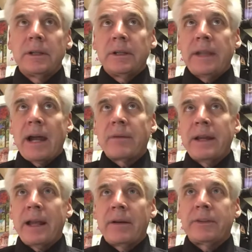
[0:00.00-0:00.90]
yeah,
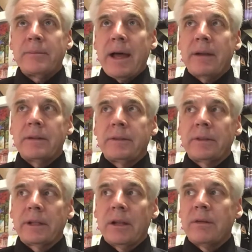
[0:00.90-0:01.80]
right now it's a
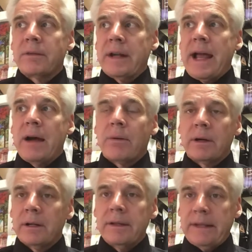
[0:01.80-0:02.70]
little over an
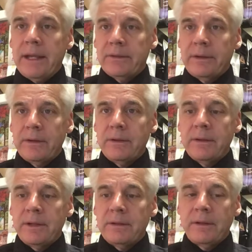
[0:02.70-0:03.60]
hour it takes to do
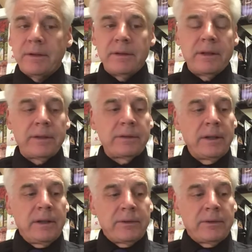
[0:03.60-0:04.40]
this.